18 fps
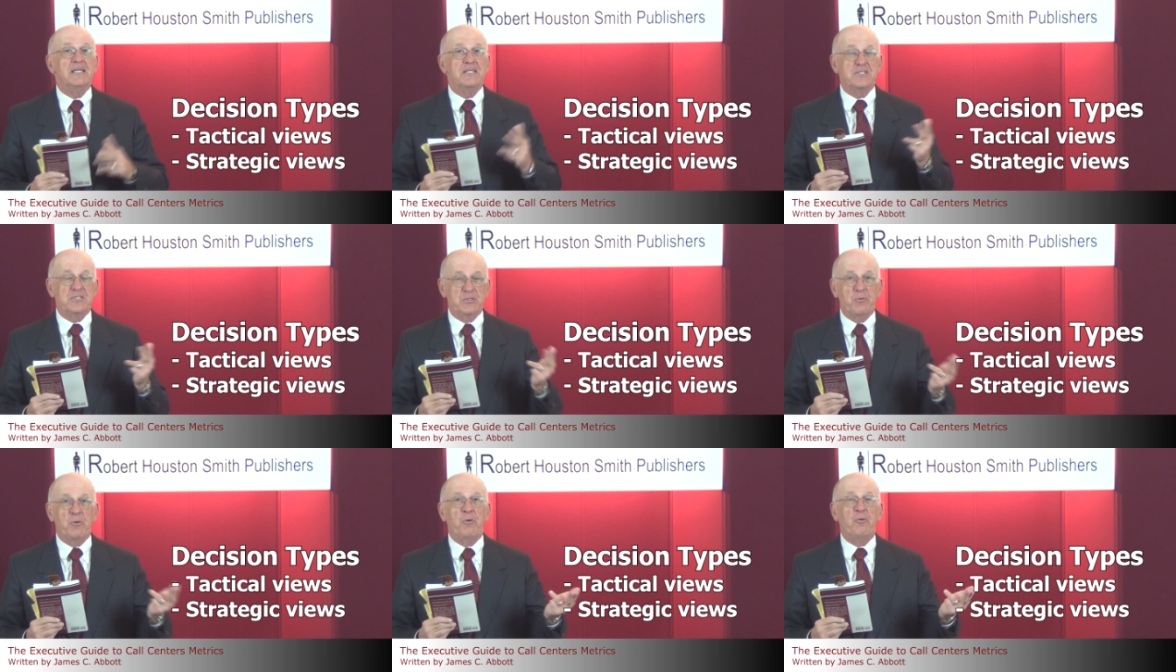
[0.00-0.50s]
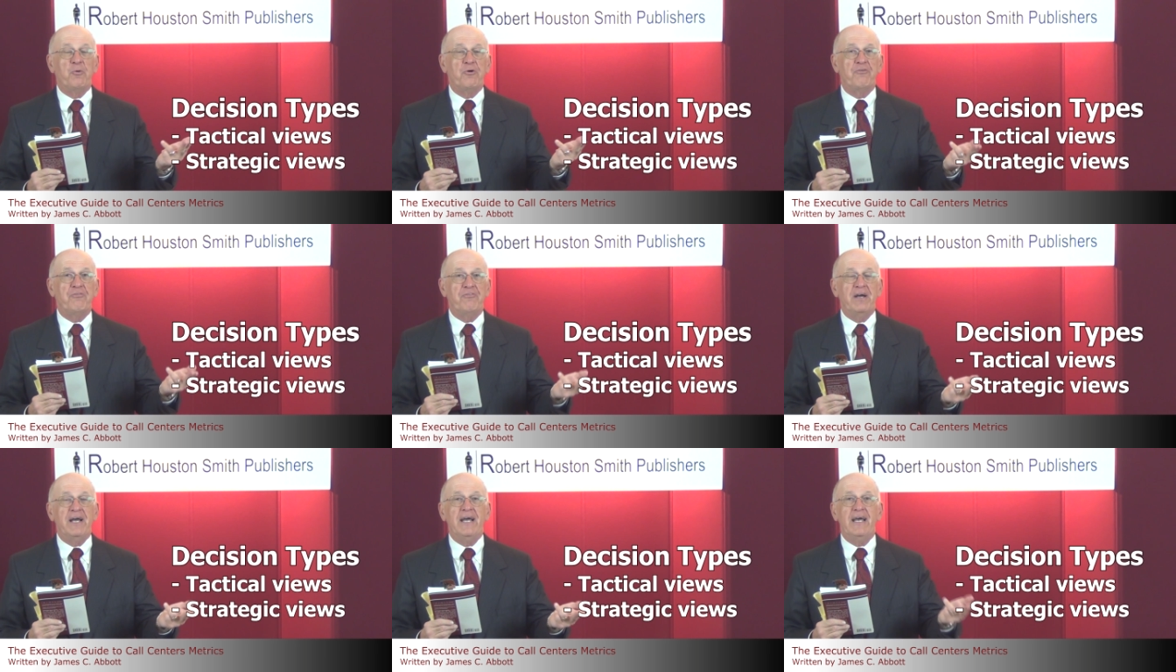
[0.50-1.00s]
So what we'll
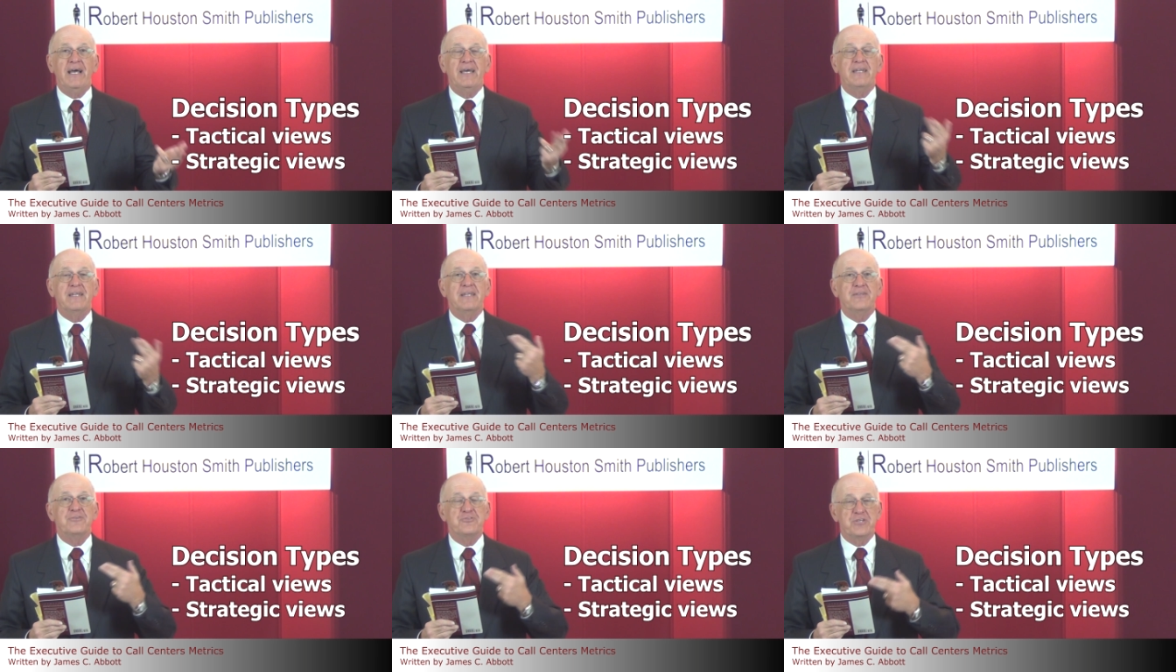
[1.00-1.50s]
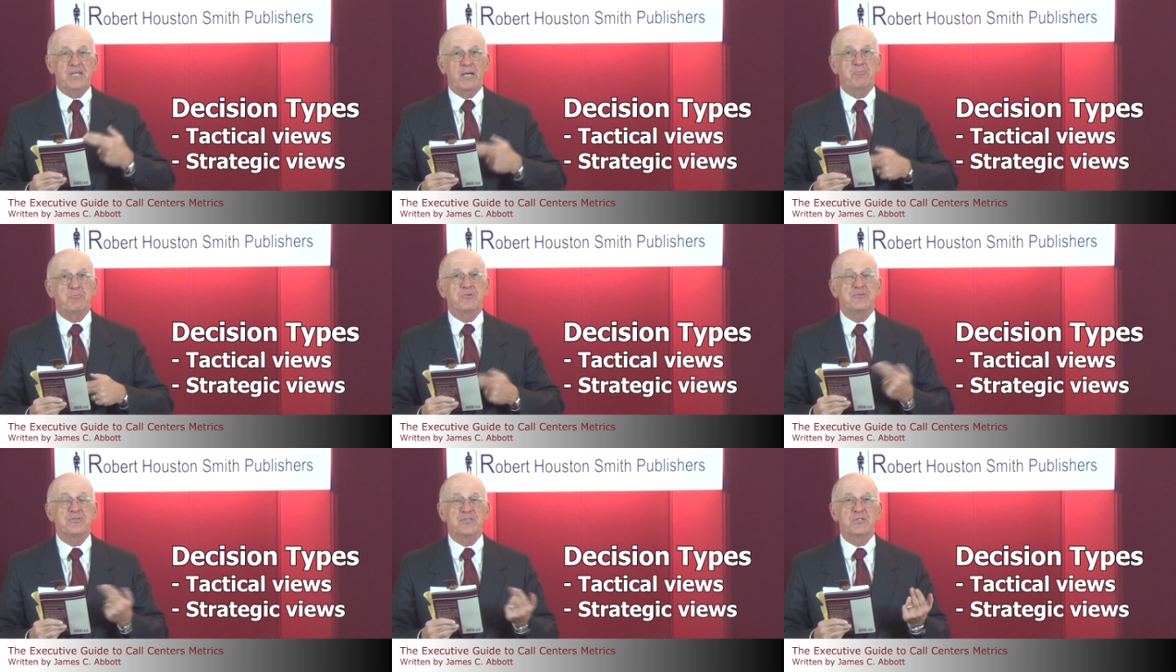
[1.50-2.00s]
find in
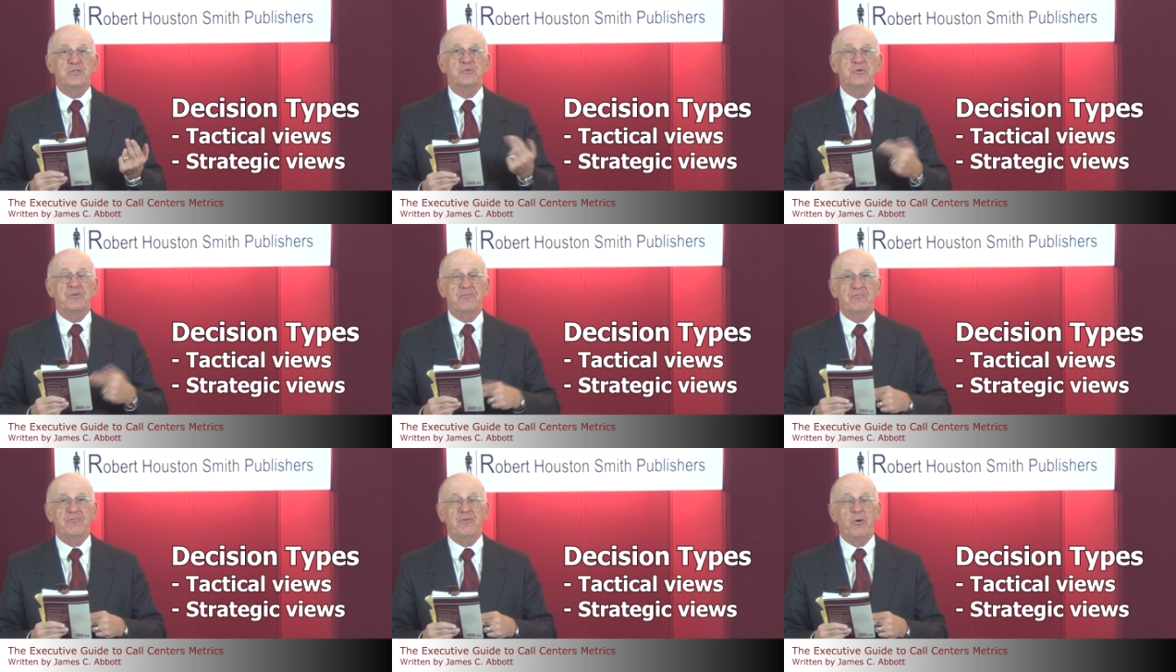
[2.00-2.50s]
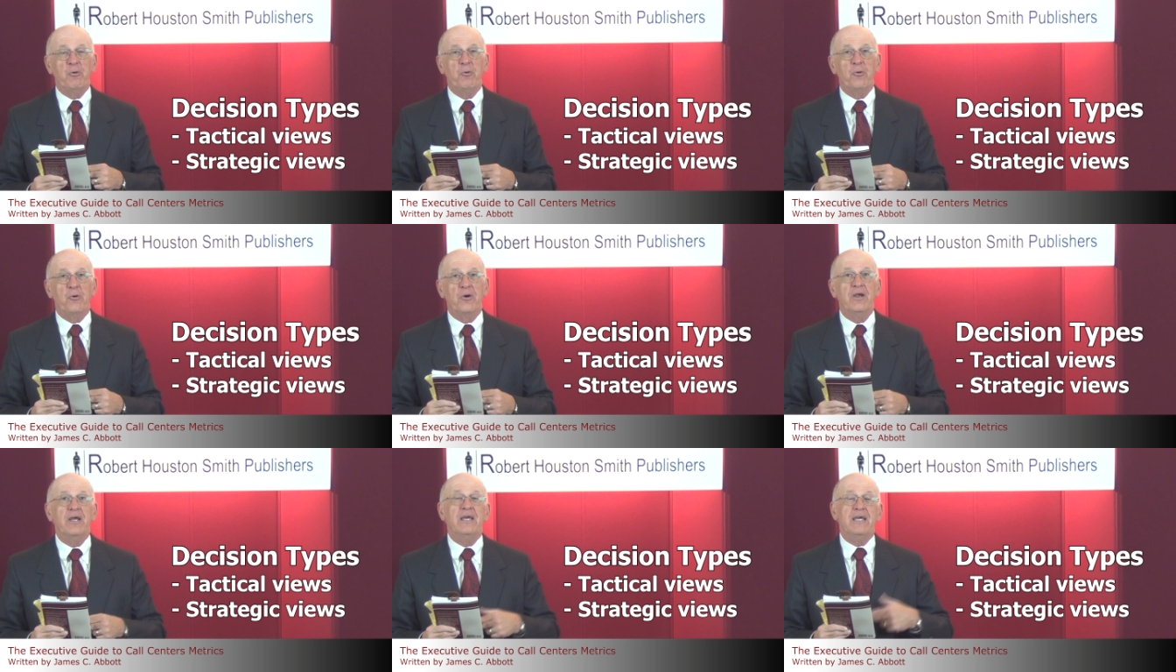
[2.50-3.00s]
chapters 2 and
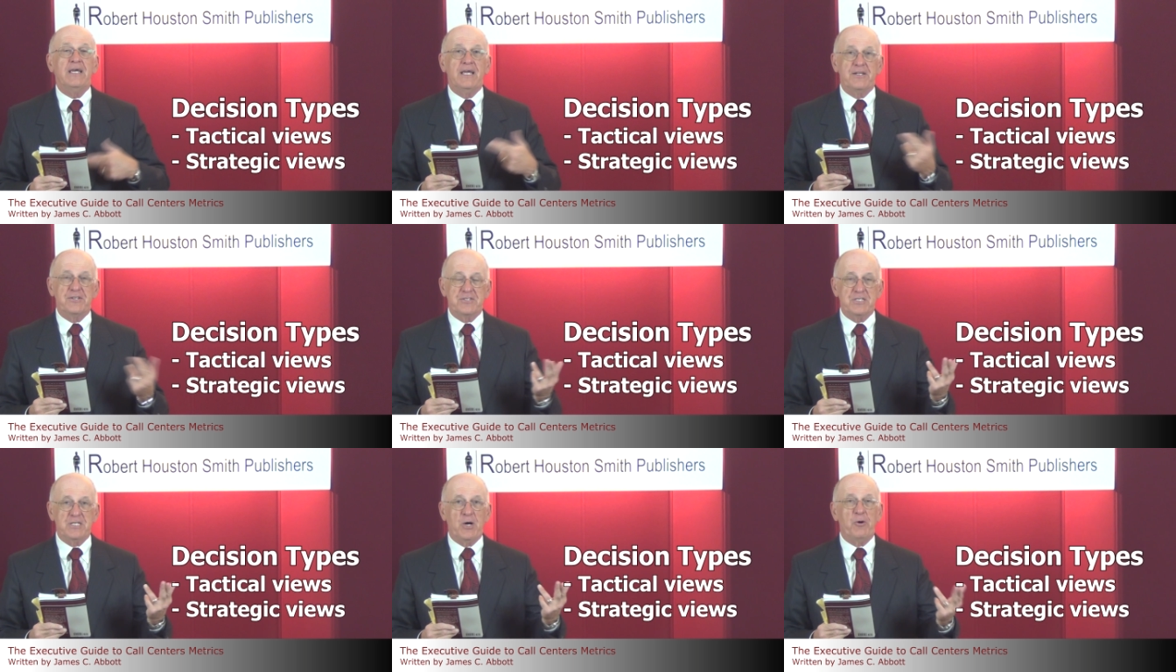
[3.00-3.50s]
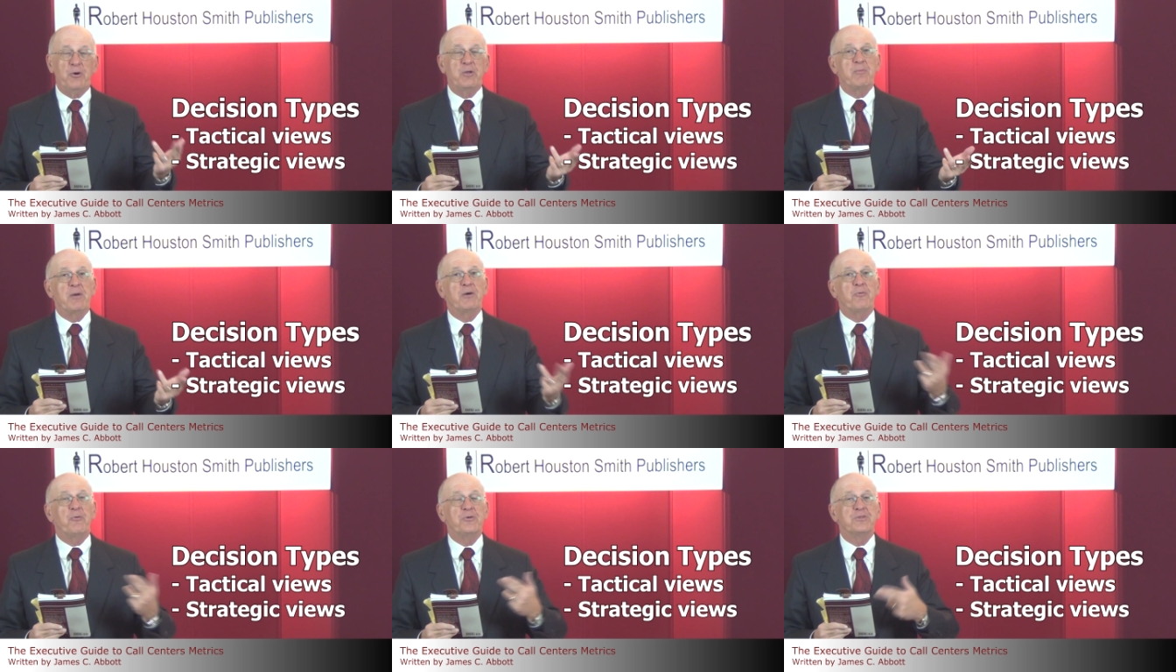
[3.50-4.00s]
4 is talking
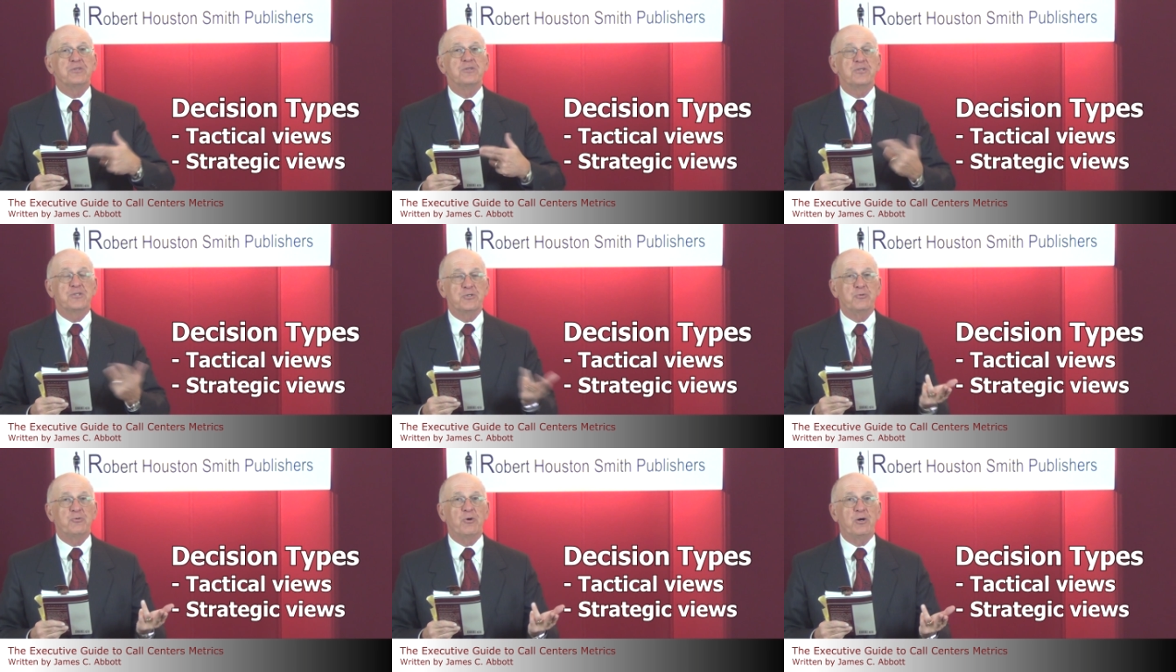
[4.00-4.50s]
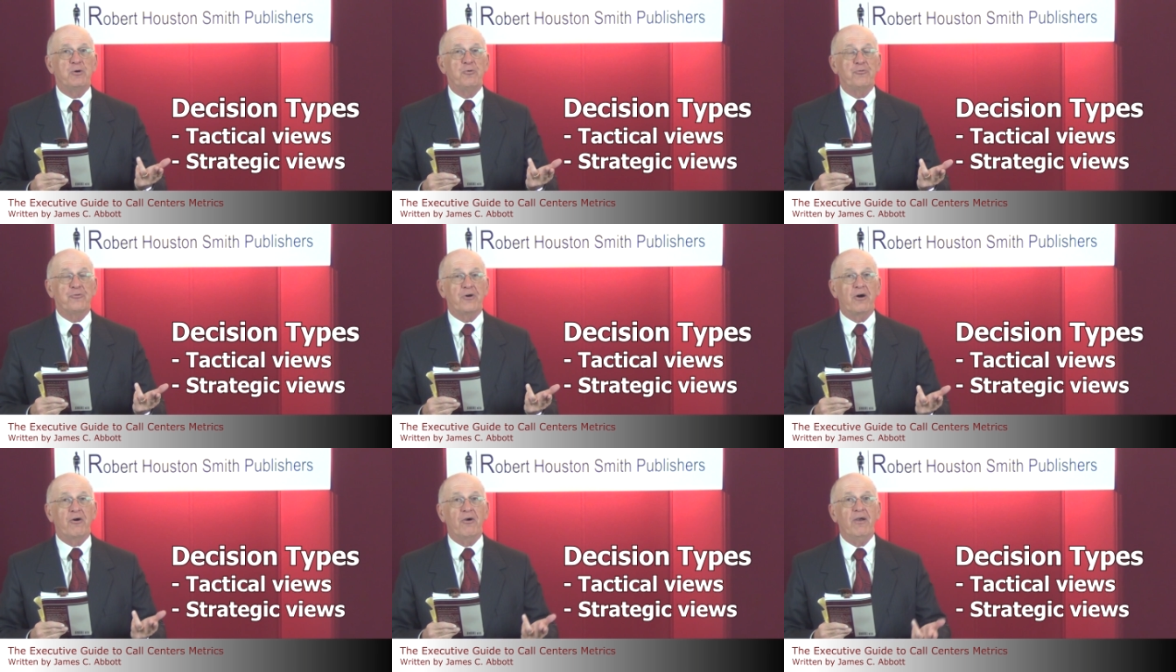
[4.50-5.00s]
about what the 2
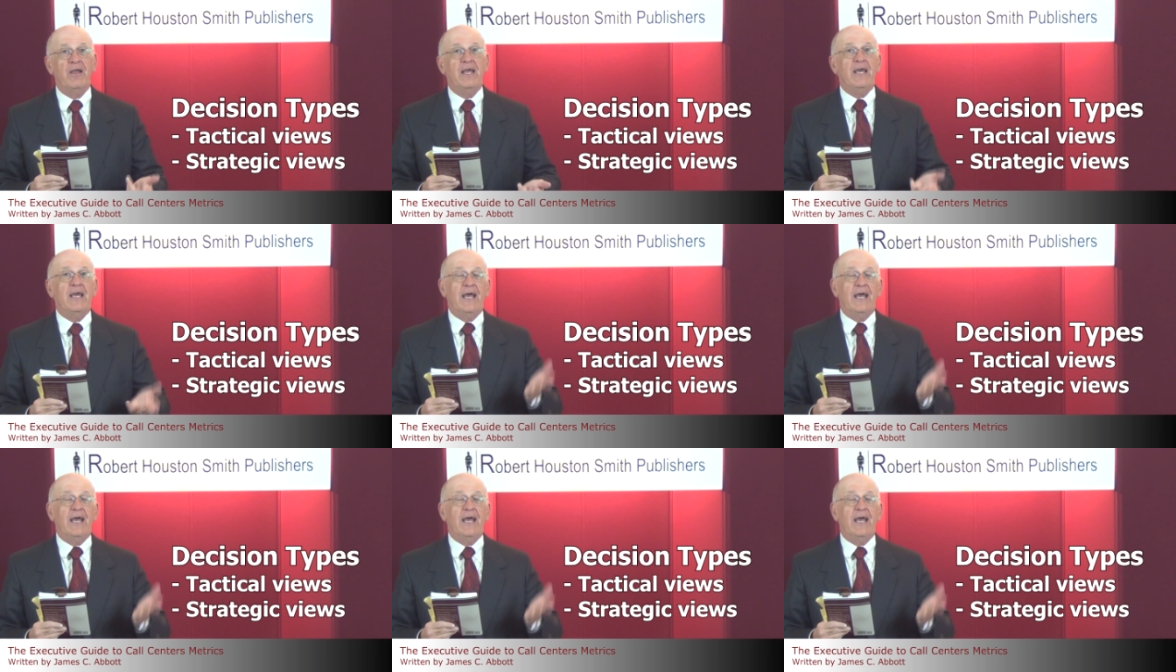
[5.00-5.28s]
roles are,